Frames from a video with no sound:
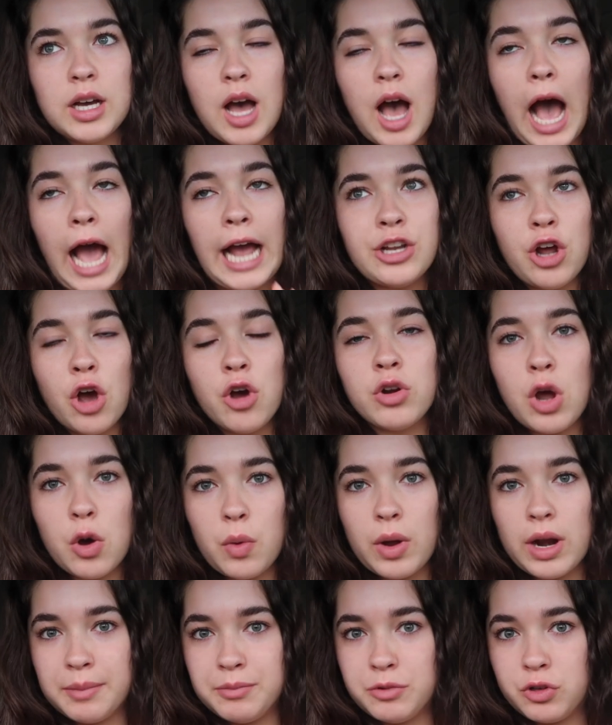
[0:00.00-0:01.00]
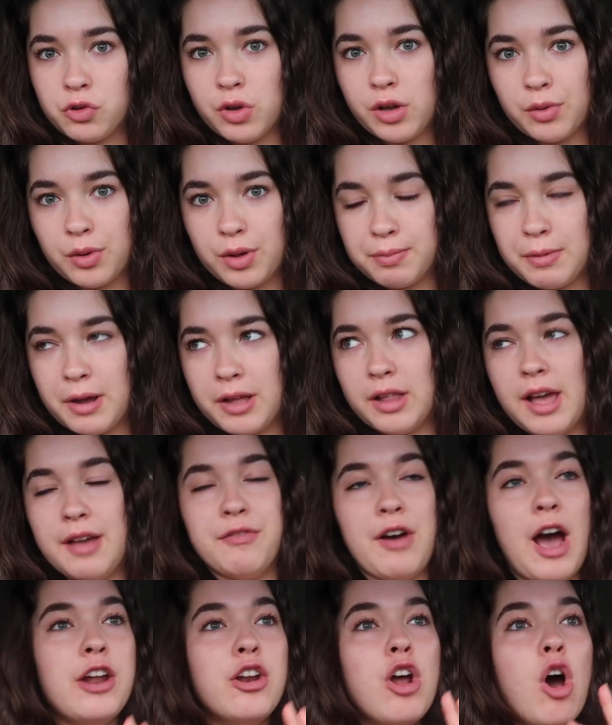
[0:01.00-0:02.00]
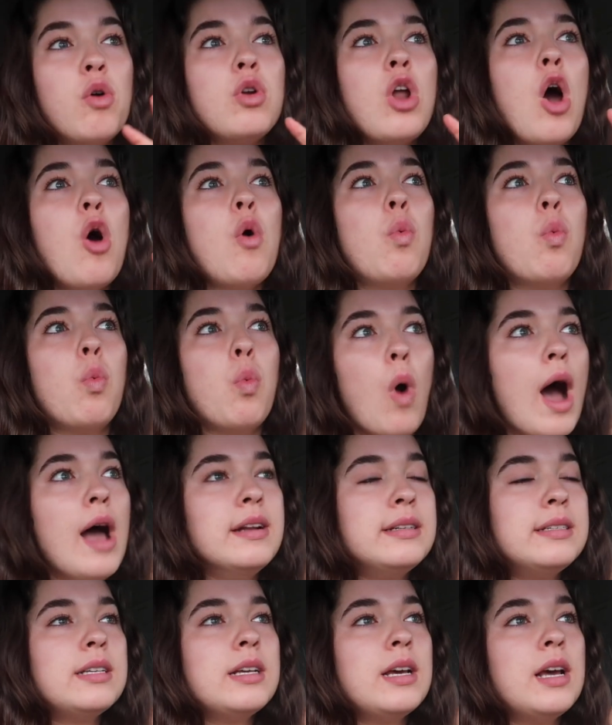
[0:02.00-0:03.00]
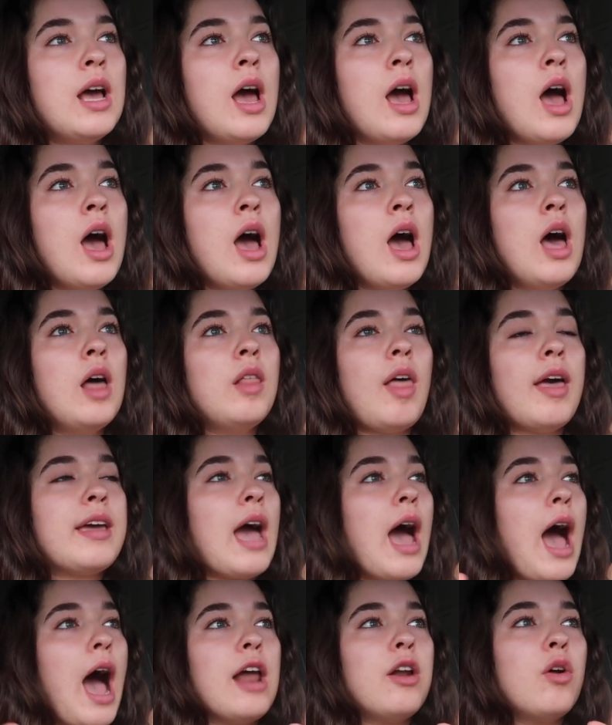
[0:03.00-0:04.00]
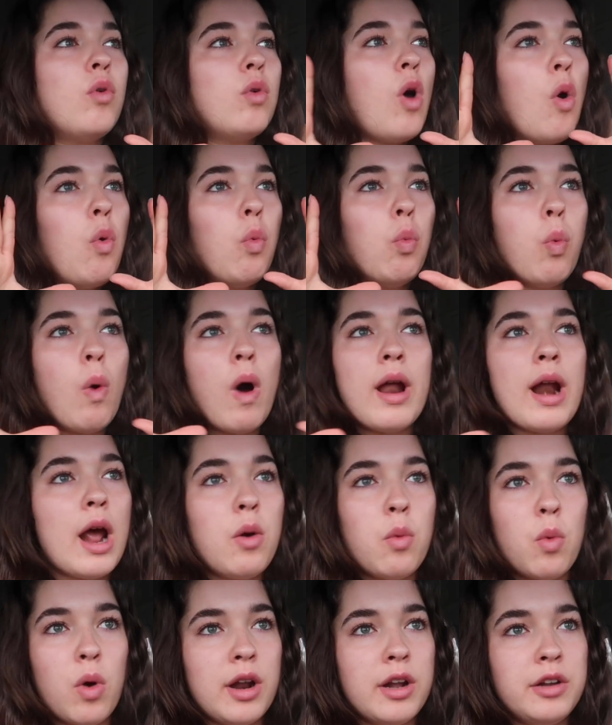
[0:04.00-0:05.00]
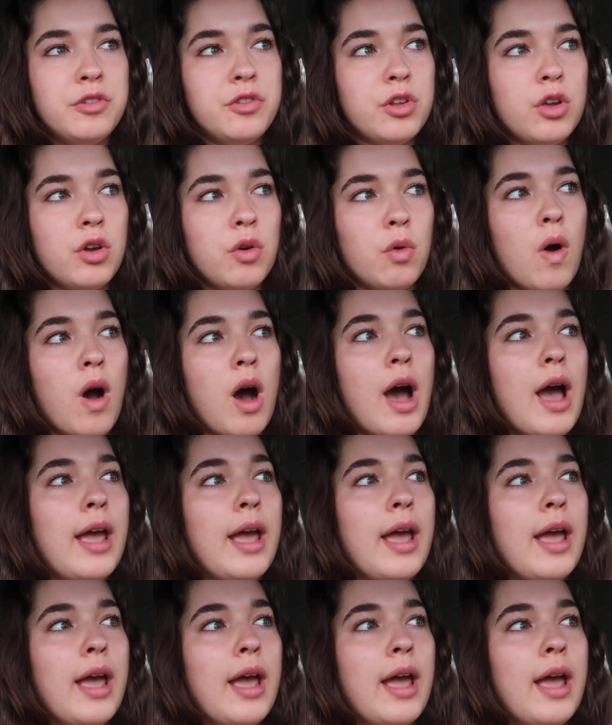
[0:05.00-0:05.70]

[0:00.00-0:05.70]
I don't know what I'm doing with my life. I don't know what, like, I don't know what I wanna do.